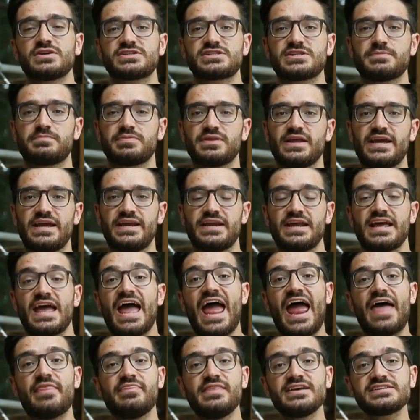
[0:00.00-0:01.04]
to the plane.
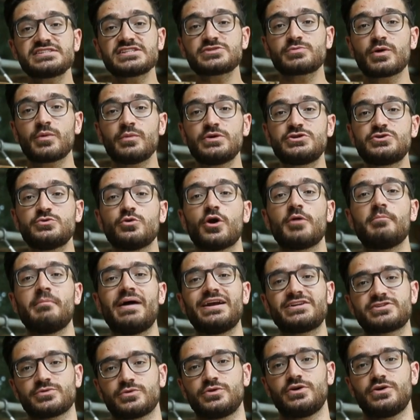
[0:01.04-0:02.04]
And this is where we do our mental